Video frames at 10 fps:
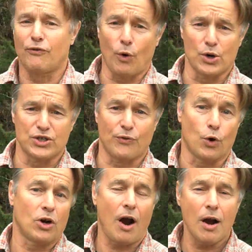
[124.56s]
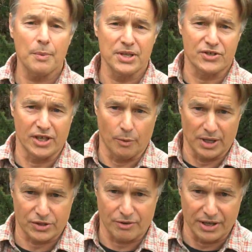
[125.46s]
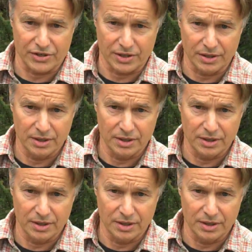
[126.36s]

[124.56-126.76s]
forests for carbon sequestration,